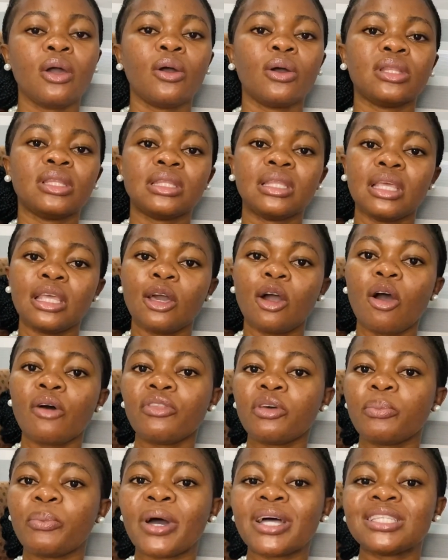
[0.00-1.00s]
The
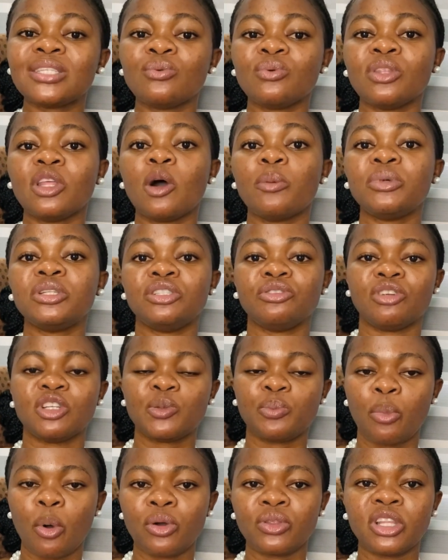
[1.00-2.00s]
other party will now be the
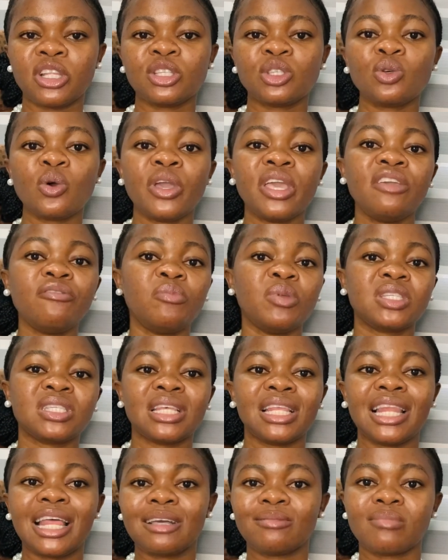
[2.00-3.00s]
respondent. So if Mr.
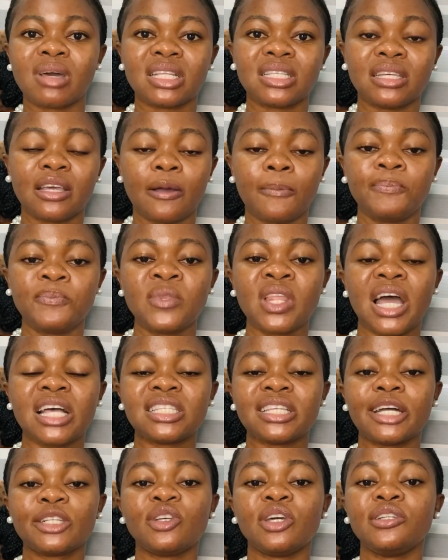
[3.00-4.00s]
Lagbaja has
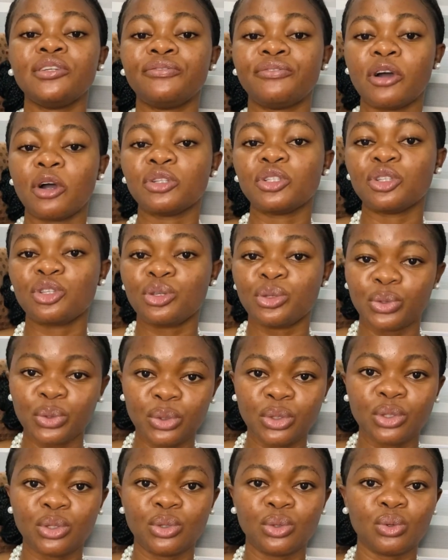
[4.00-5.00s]
actually filed a
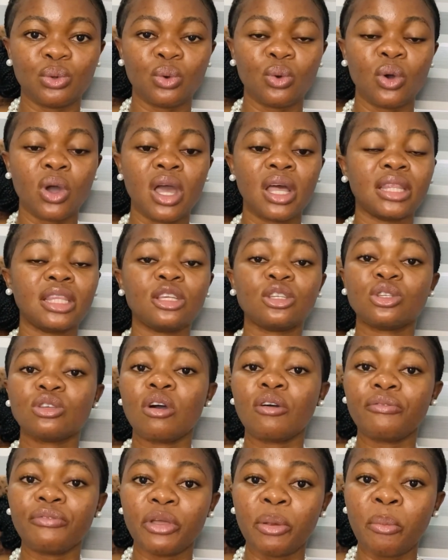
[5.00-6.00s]
suit to
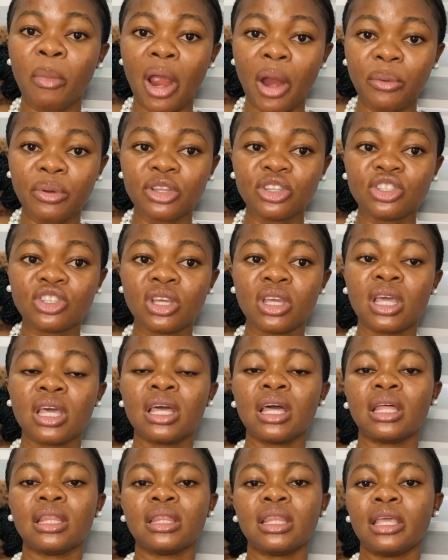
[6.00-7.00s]
dissolve a marriage,
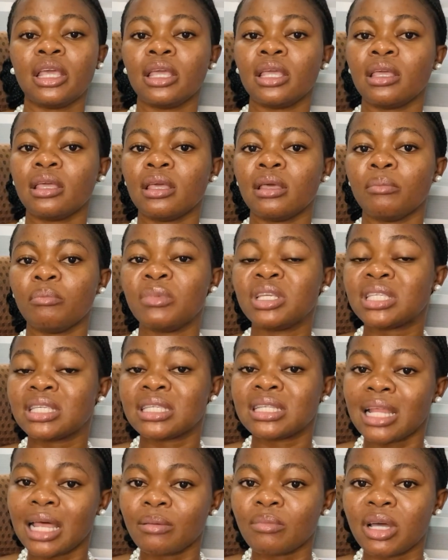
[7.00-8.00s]
the Mrs.
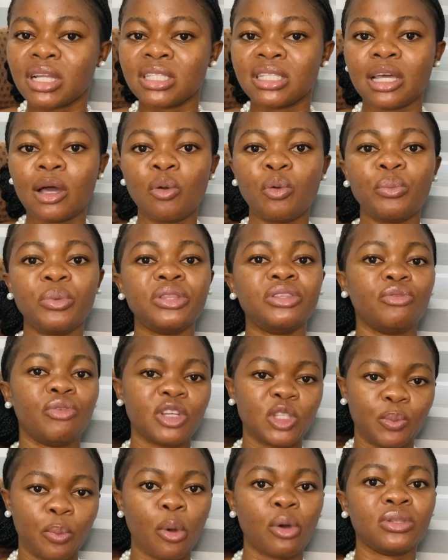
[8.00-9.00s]
Lagbaja will be the
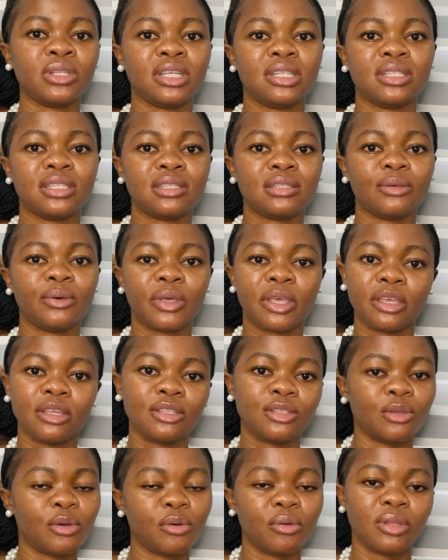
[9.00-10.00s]
respondent. Okay,
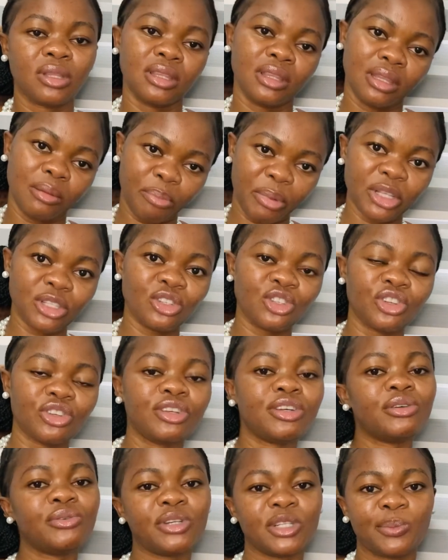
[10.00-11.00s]
so
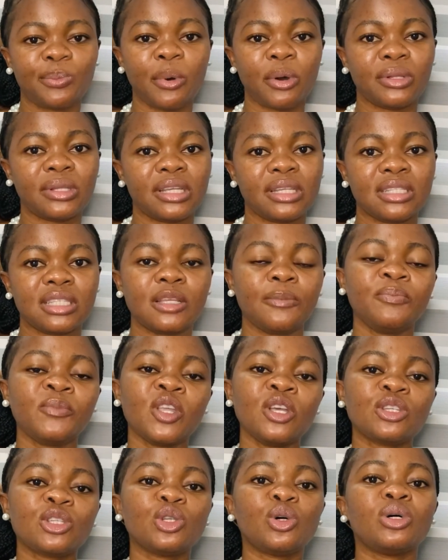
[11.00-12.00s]
petitioner, respondent.
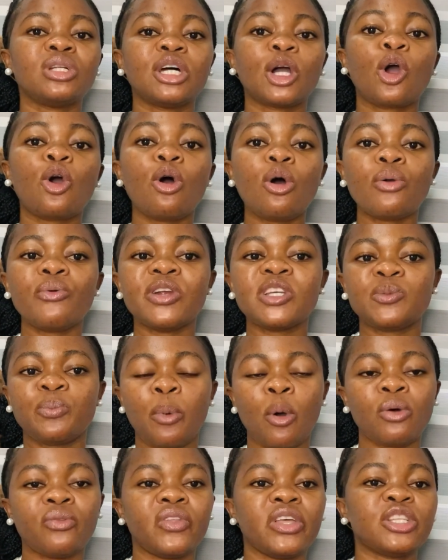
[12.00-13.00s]
So the
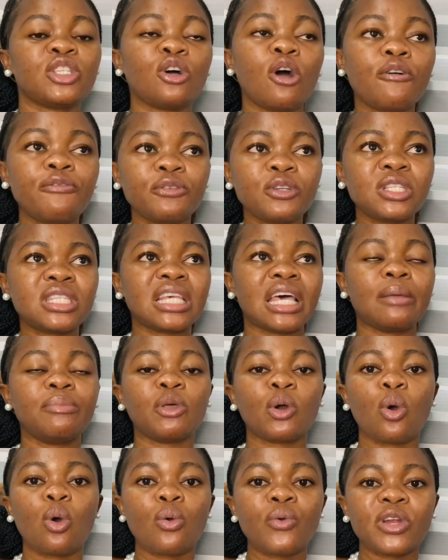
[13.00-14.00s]
co-respondent, oftentimes the
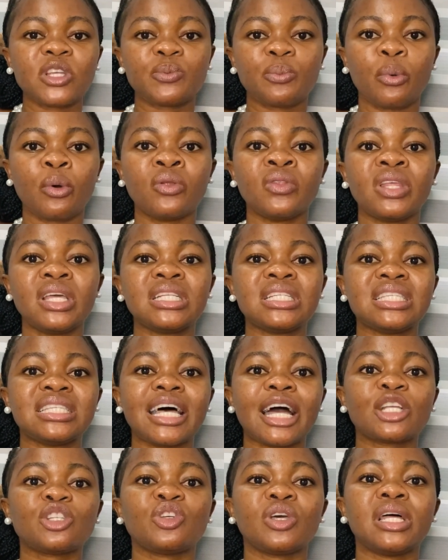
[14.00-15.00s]
co-respondent is
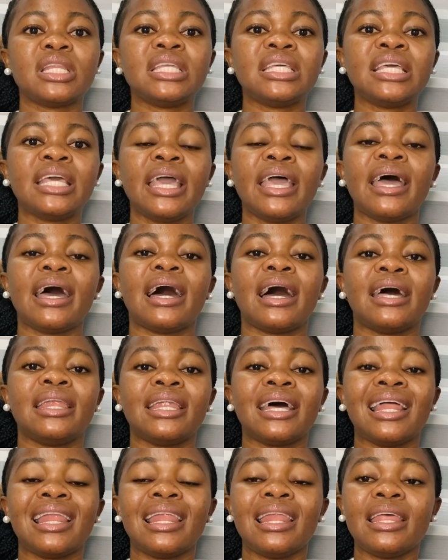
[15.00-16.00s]
actually an
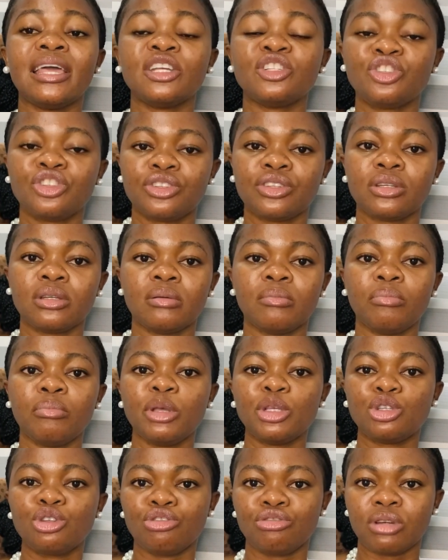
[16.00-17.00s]
alleged
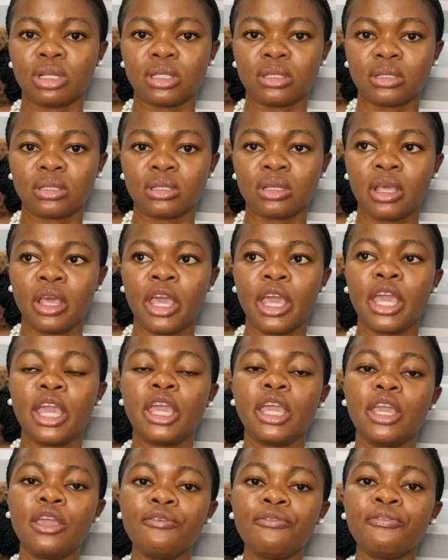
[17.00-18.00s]
mistress.
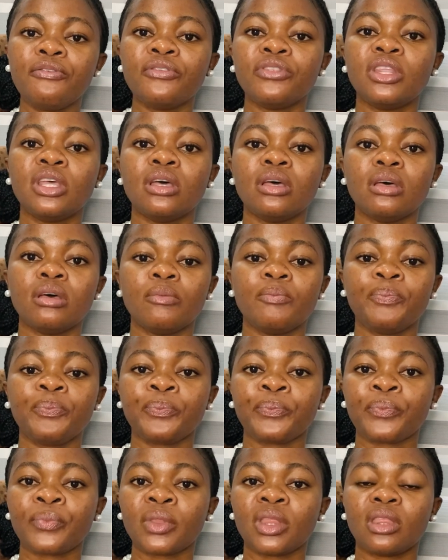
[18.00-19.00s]
If the
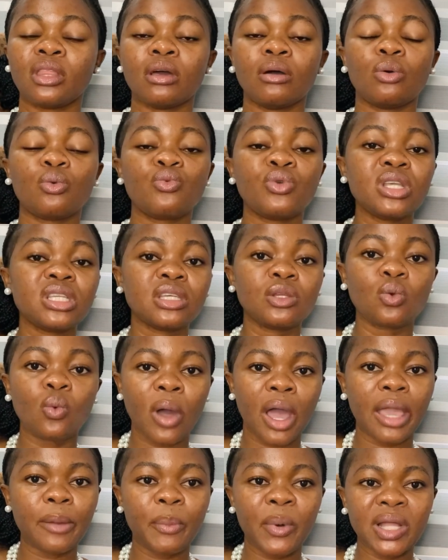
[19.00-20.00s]
reason
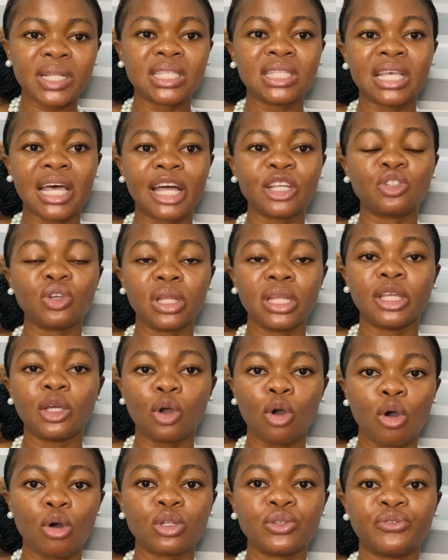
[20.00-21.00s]
why parties are actually in
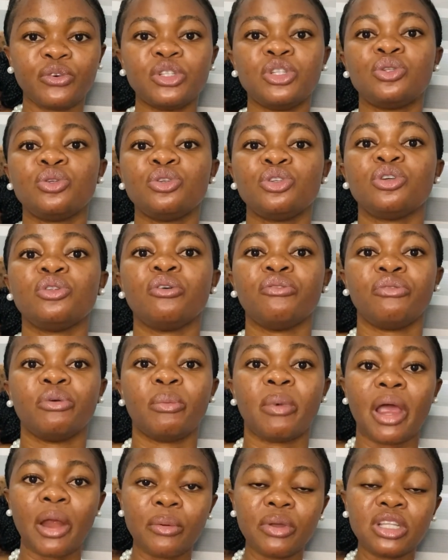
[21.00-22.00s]
court for dissolution of the
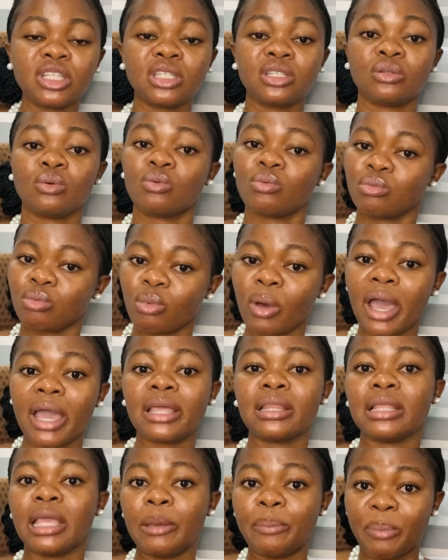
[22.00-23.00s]
marriage,
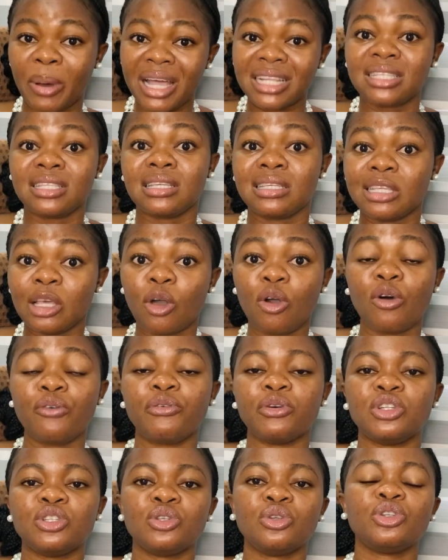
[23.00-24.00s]
why a party is in court
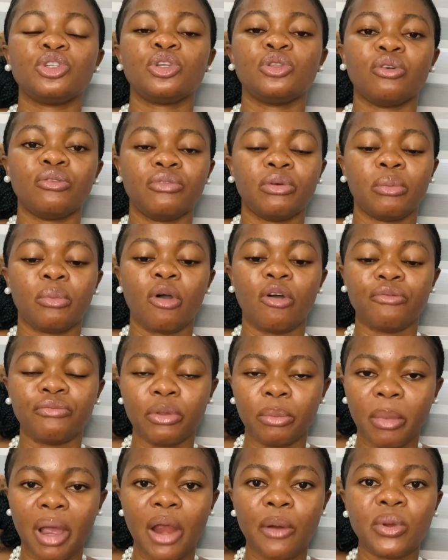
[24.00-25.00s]
for dissolution of the
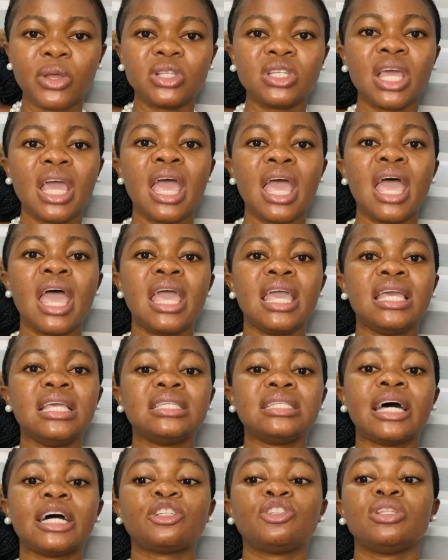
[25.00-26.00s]
marriage, is
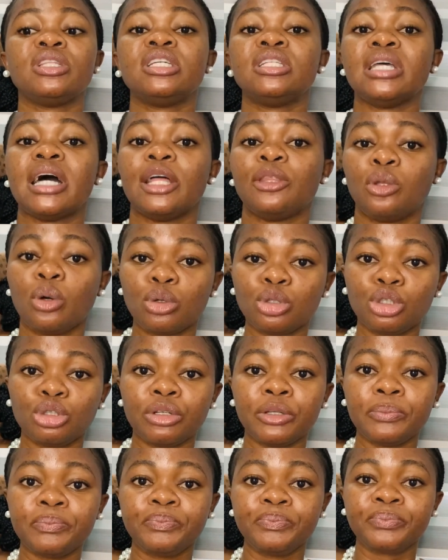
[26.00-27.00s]
actually
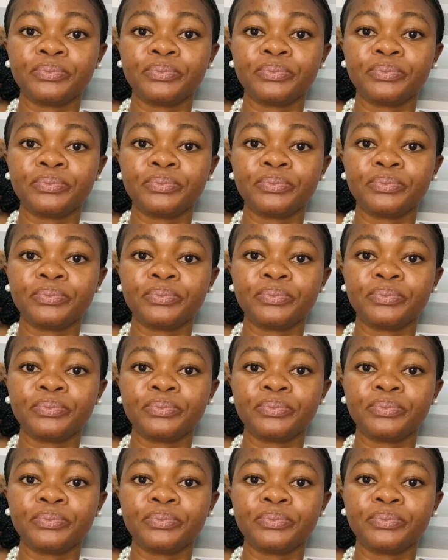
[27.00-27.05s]
adultery.